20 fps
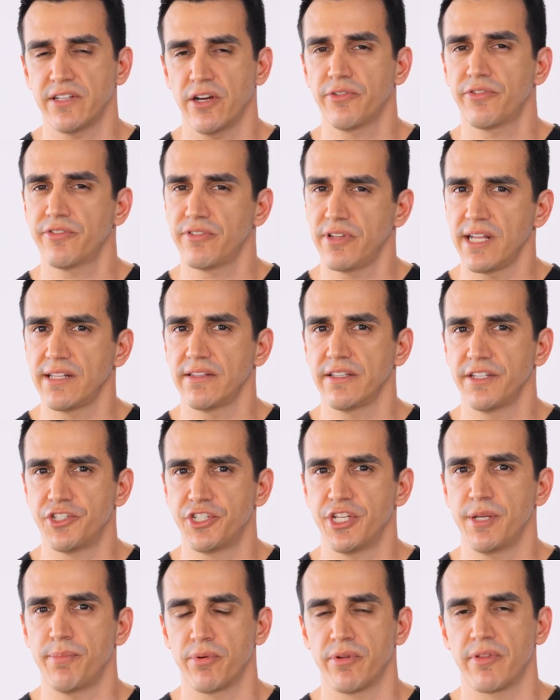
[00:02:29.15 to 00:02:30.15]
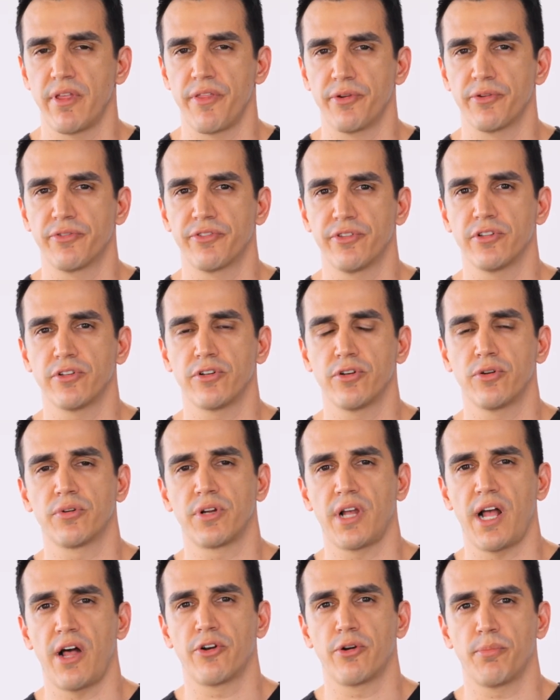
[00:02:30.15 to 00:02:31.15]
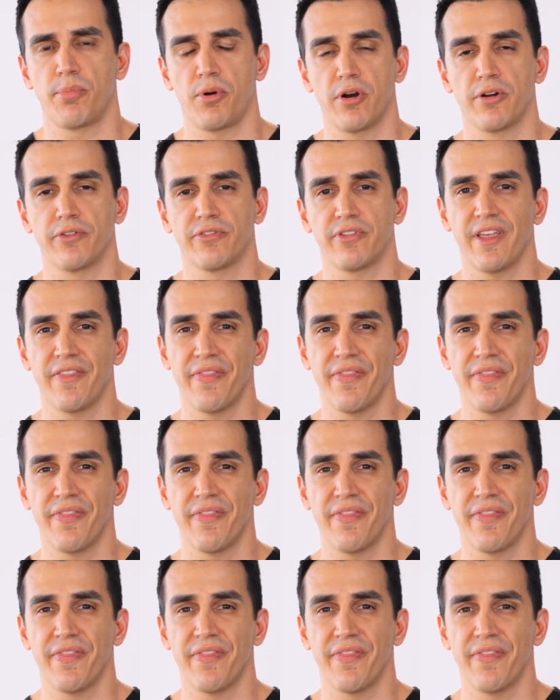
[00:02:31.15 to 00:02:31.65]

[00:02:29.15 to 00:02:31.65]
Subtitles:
are slightly cheaper than their silicone counterparts,